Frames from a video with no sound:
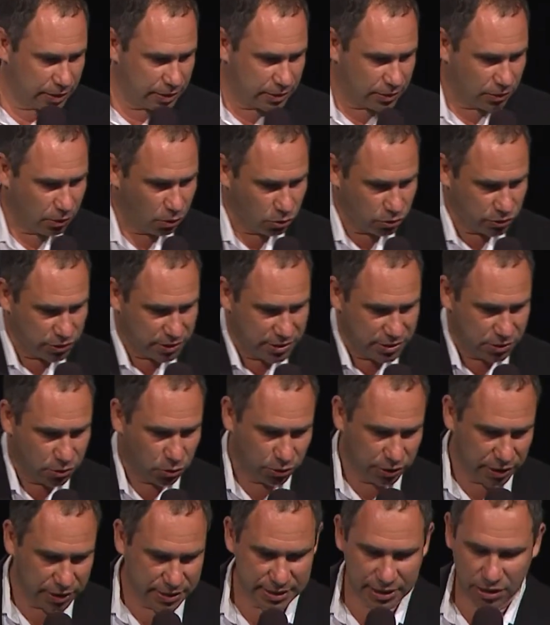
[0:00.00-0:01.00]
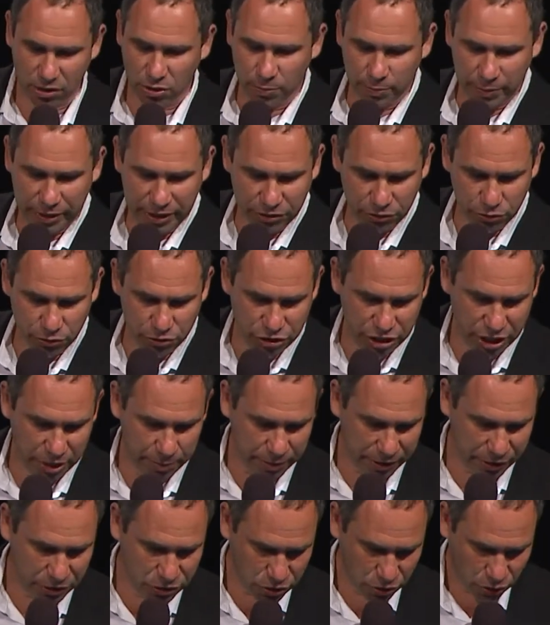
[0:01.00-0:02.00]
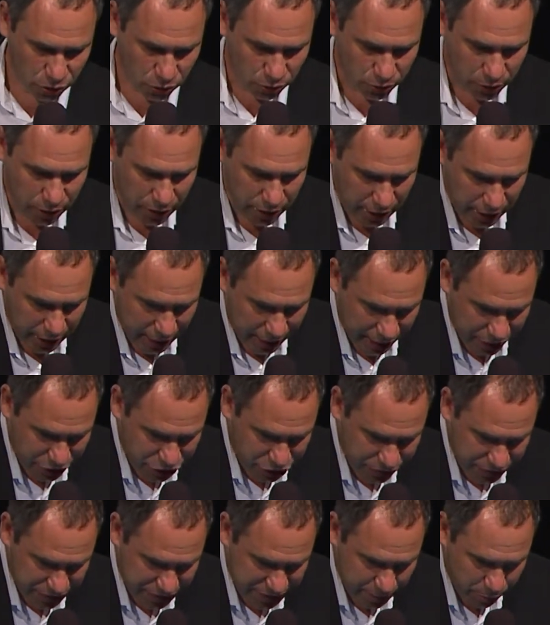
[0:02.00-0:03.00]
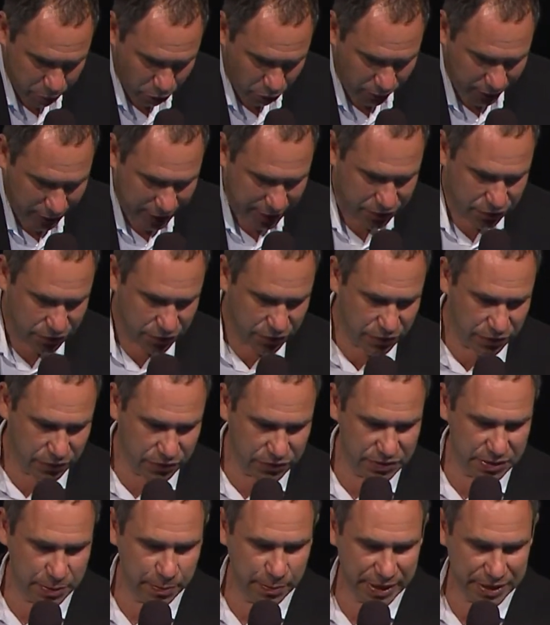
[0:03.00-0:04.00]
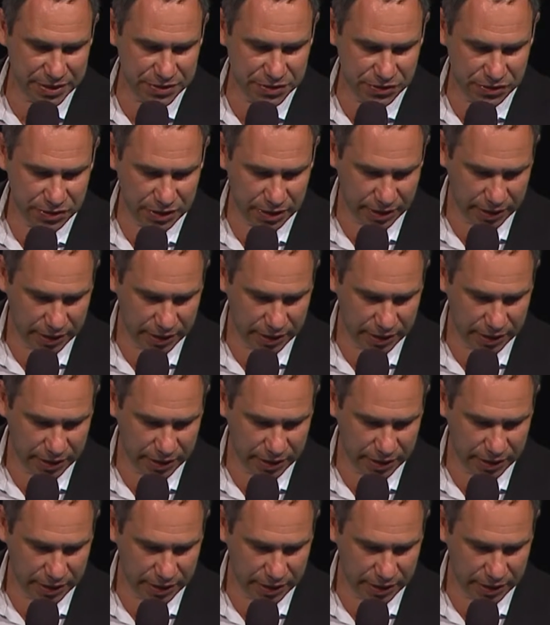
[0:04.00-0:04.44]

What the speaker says: all these codecs are compared to JPEG. So HEVC provides the best